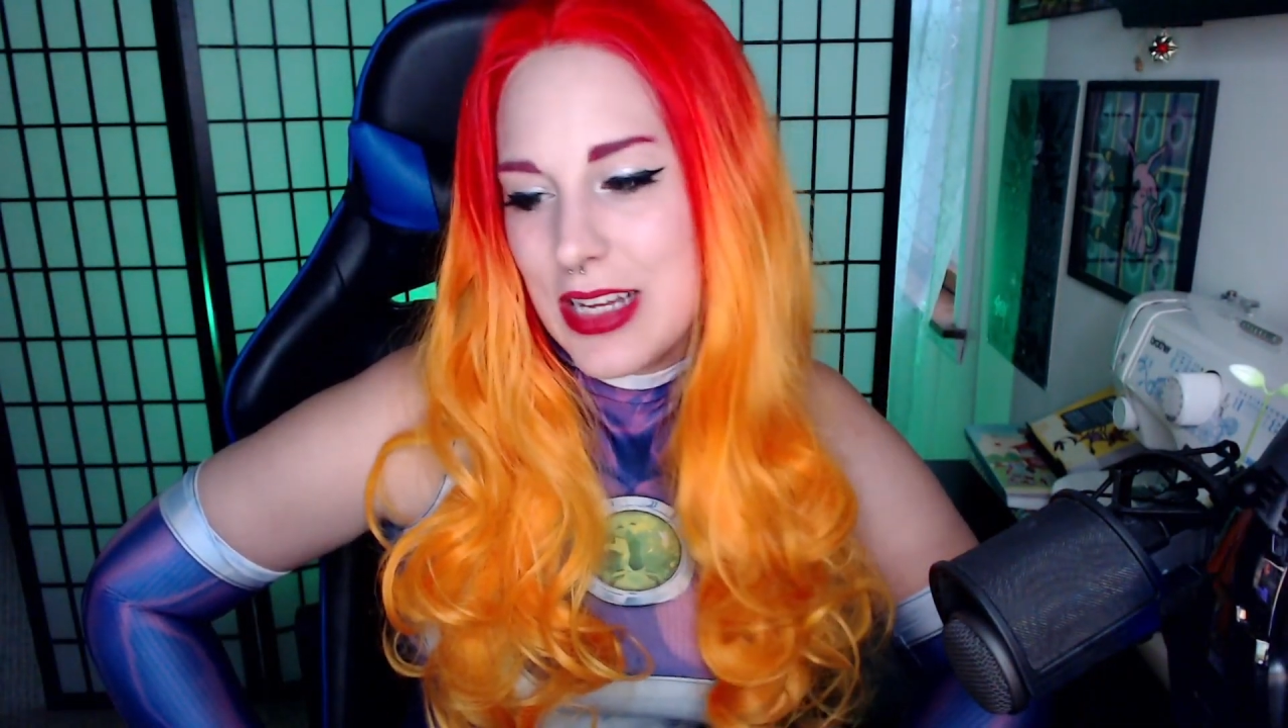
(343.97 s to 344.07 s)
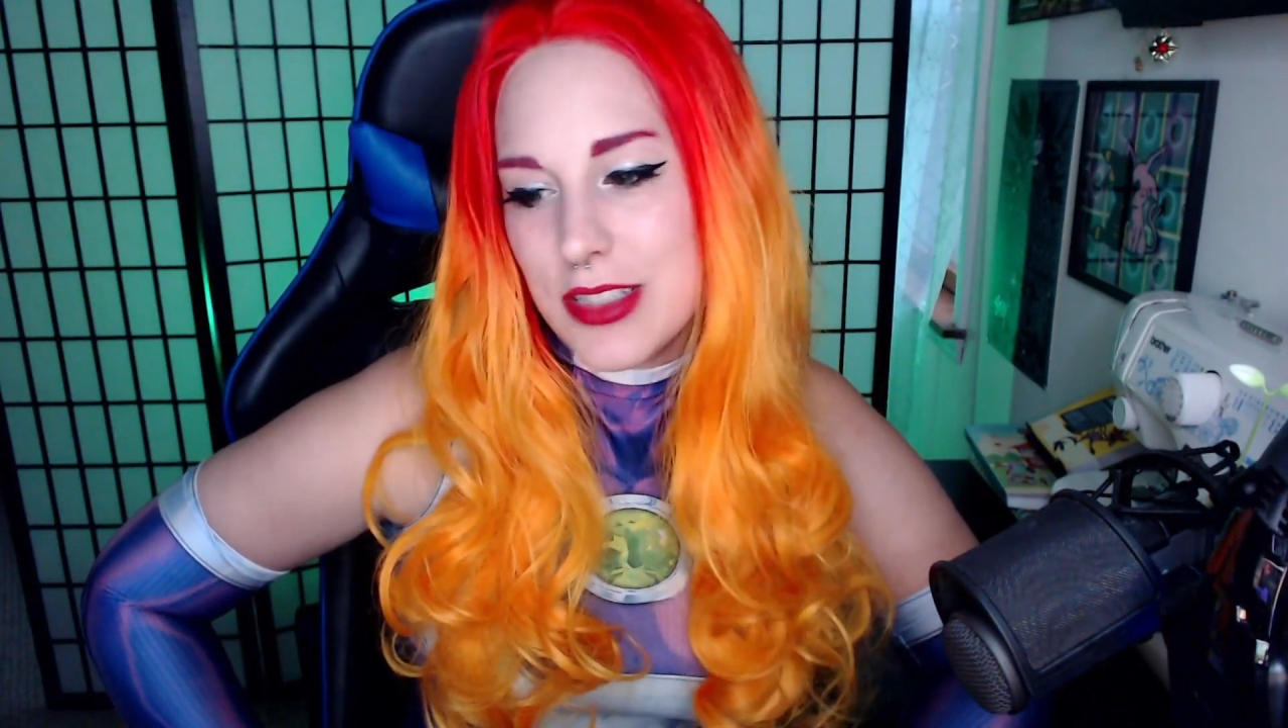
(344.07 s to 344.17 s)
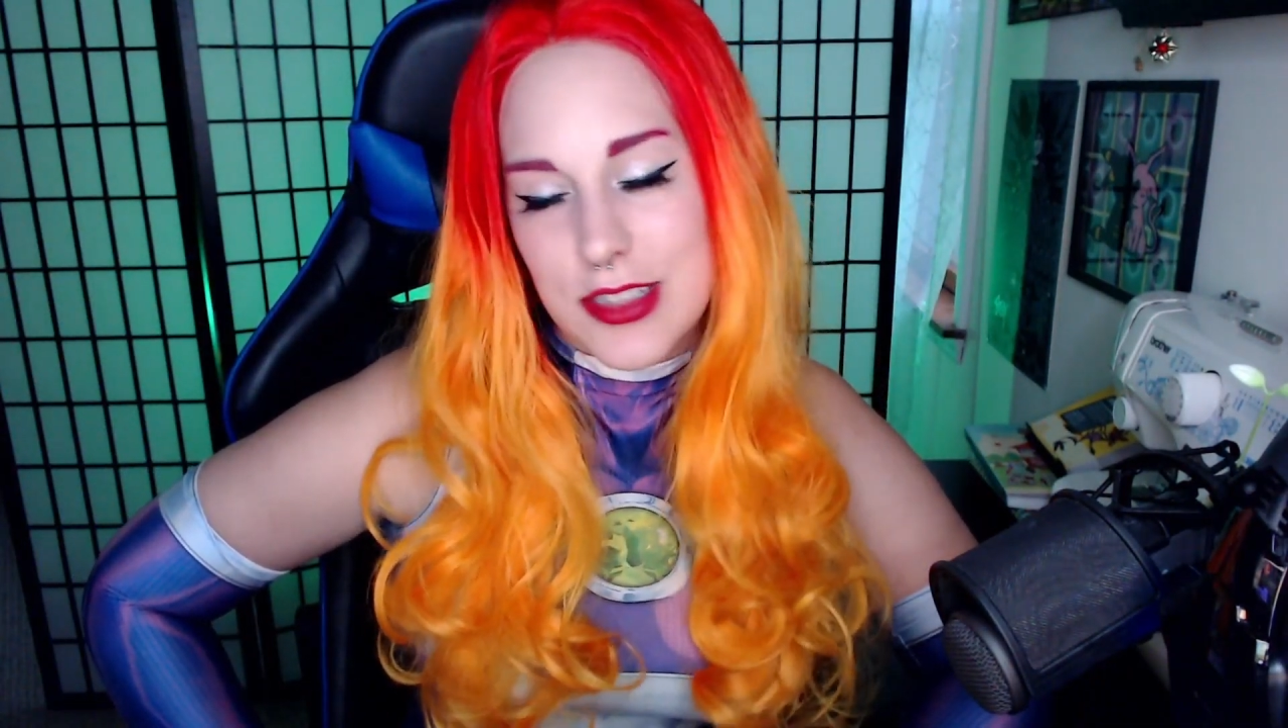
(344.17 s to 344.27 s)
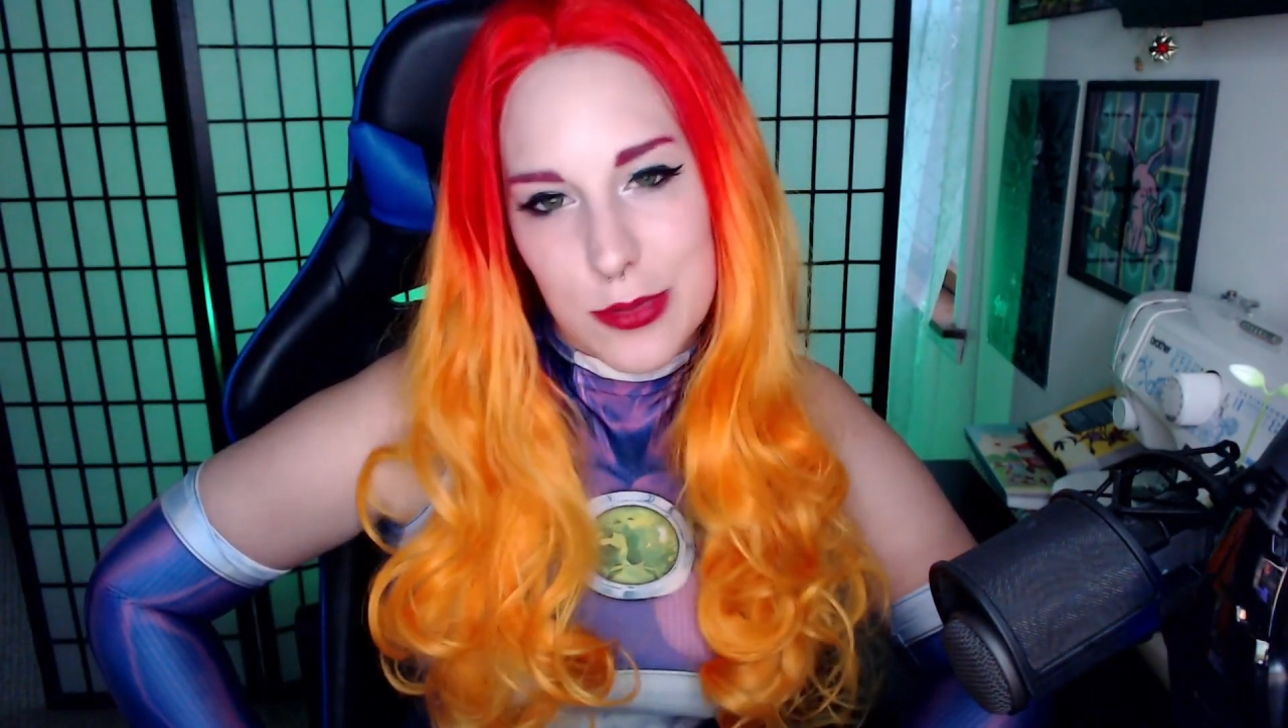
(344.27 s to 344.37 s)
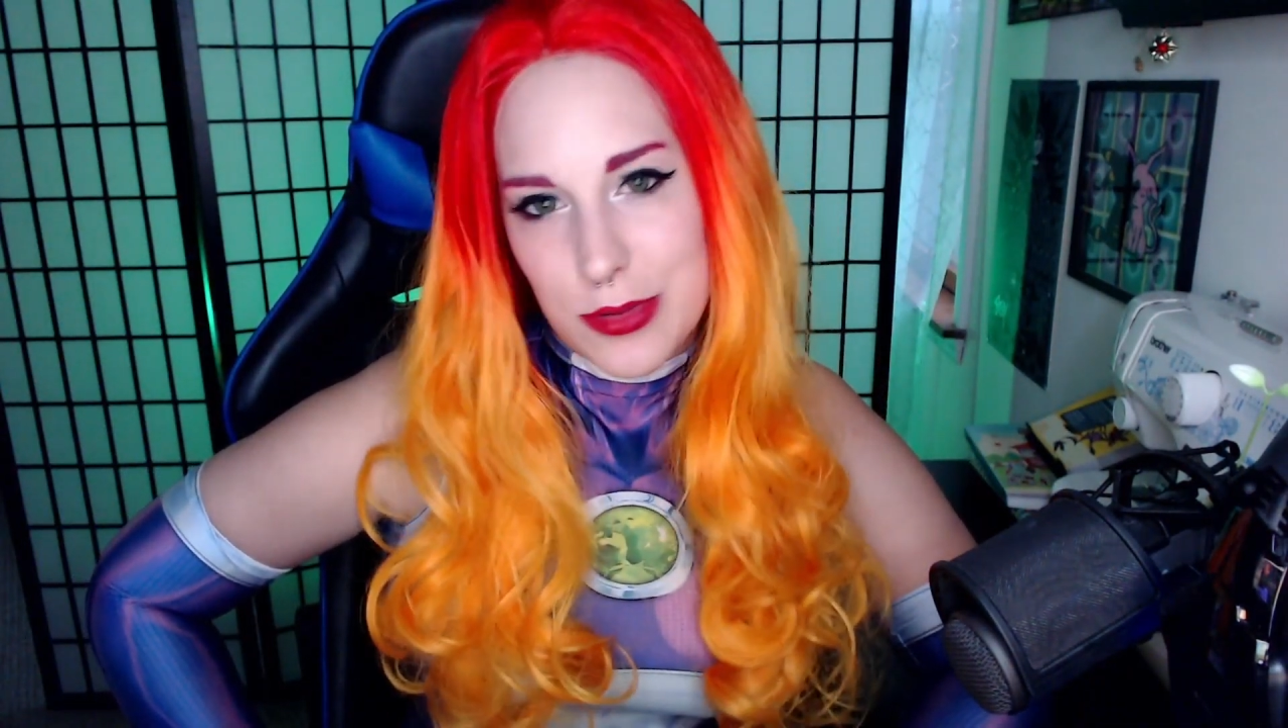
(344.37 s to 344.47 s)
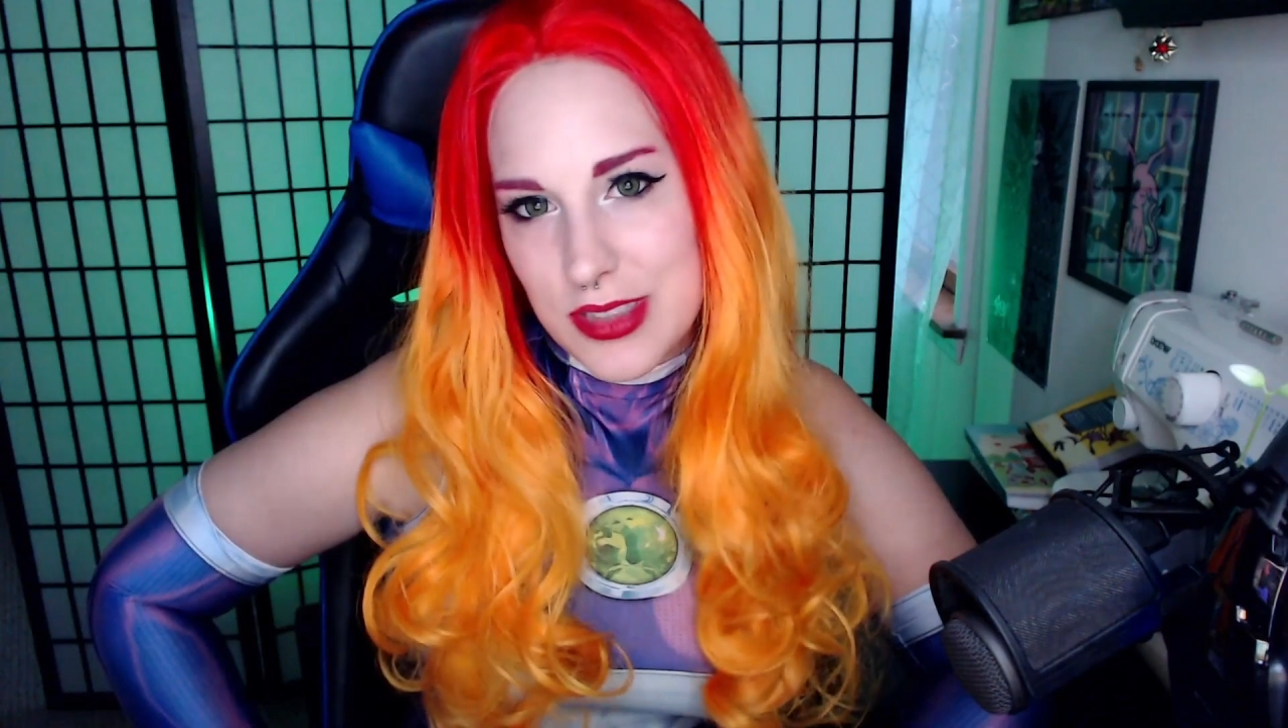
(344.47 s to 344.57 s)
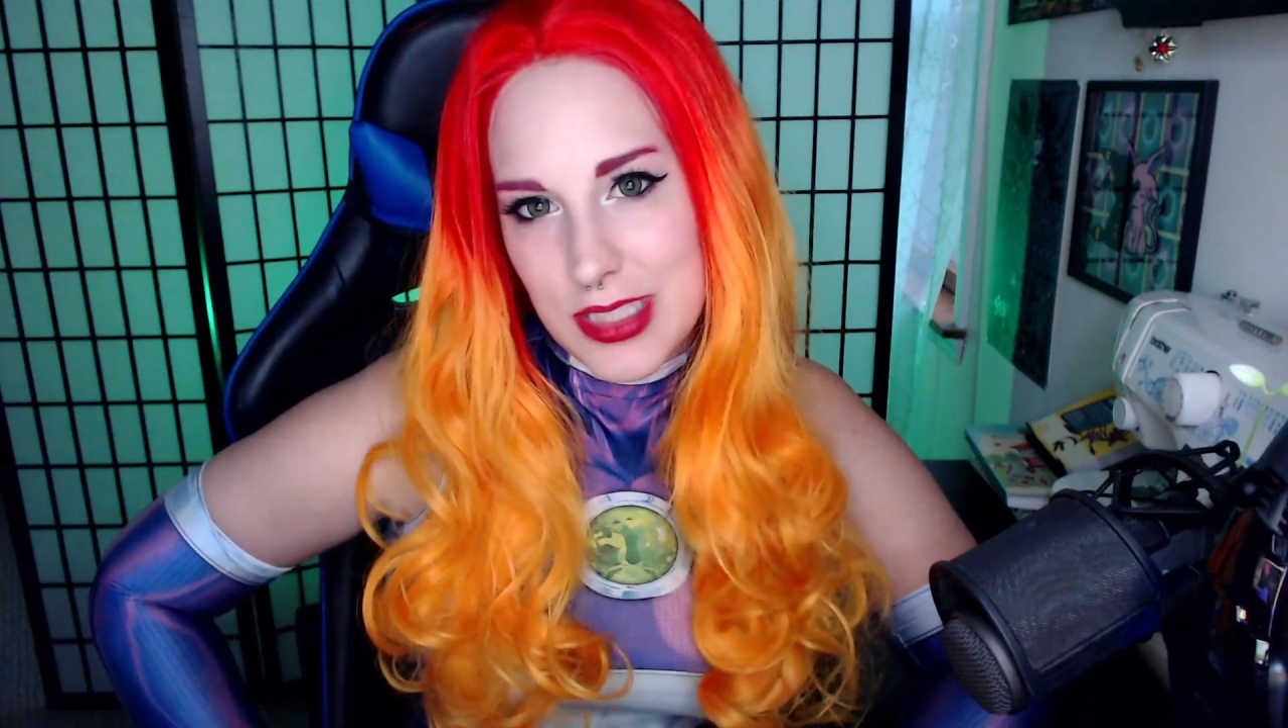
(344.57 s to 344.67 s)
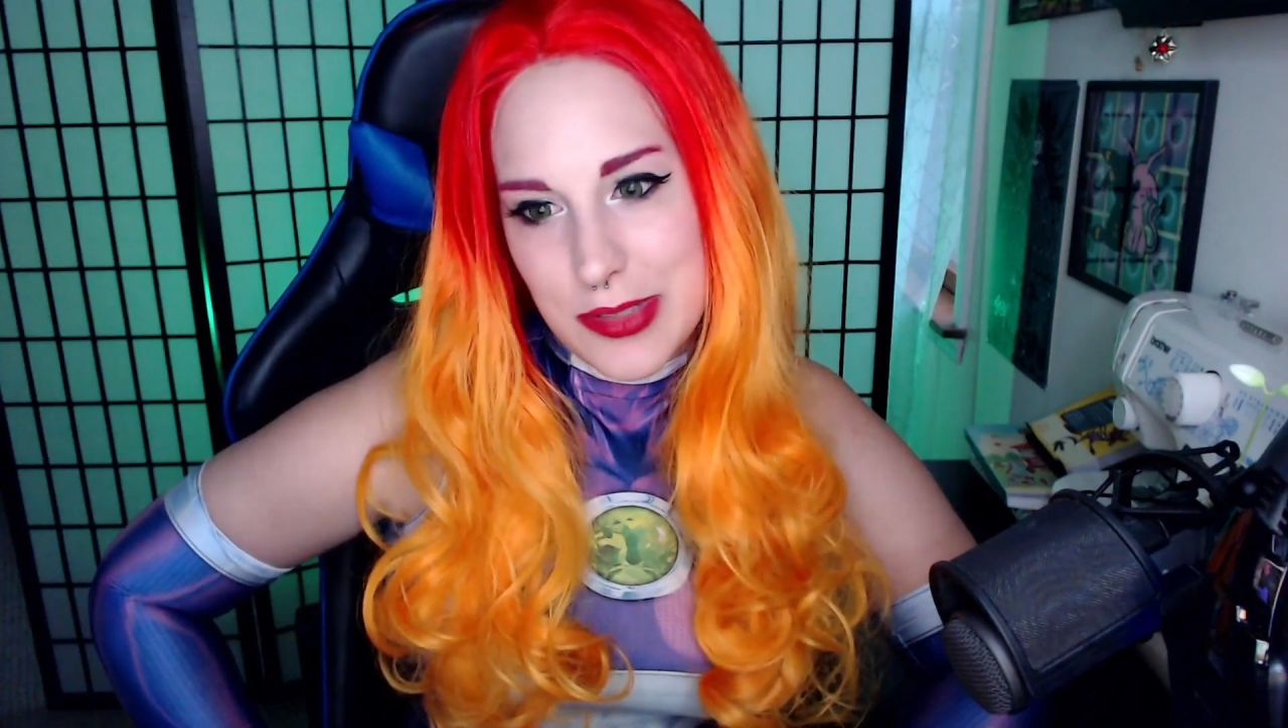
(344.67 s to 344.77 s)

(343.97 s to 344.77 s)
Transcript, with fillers: So we'll see